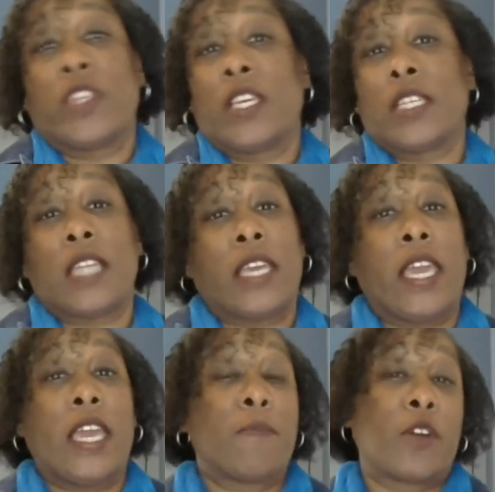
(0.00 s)
like
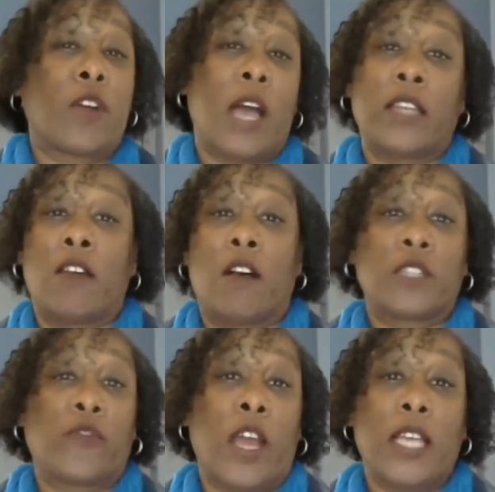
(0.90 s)
hamburger, hot dogs,
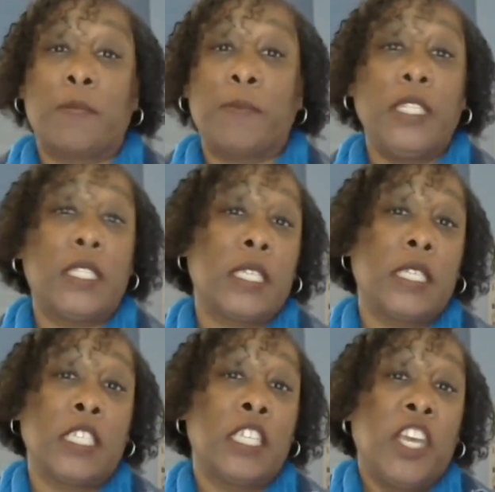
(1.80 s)
fries,
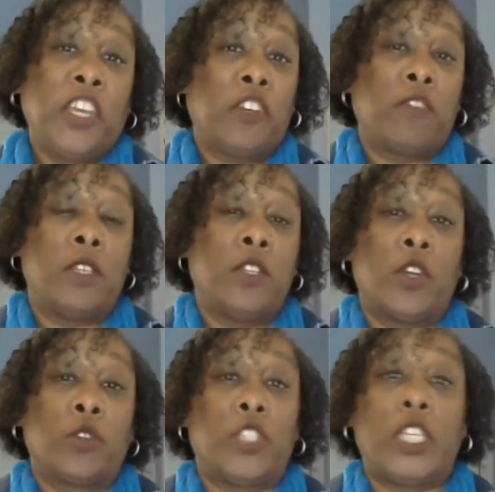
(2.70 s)
pizza, you know,
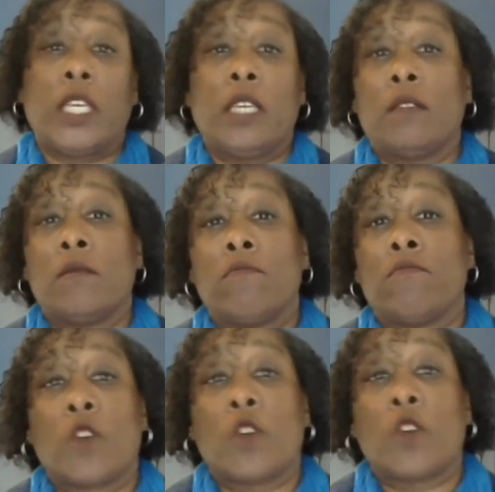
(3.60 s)
chicken,
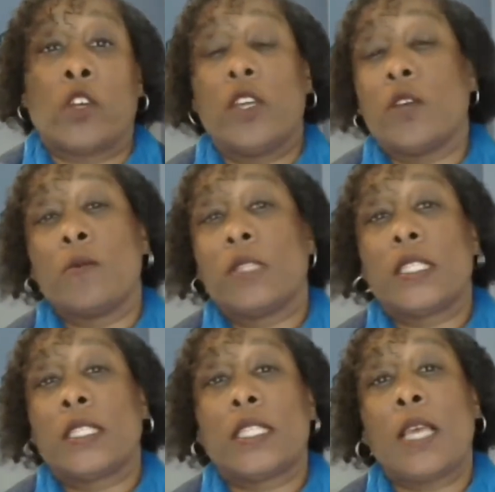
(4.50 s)
or, you know,
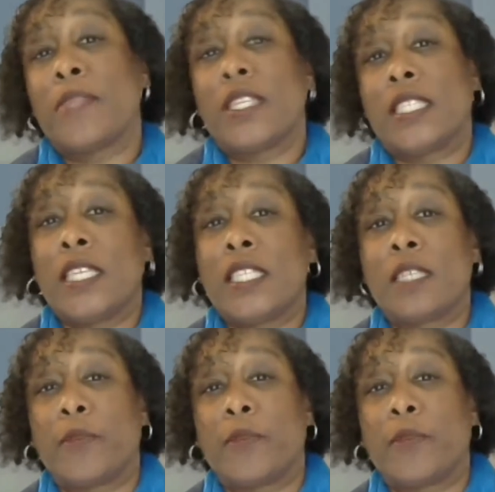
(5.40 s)
something sensible.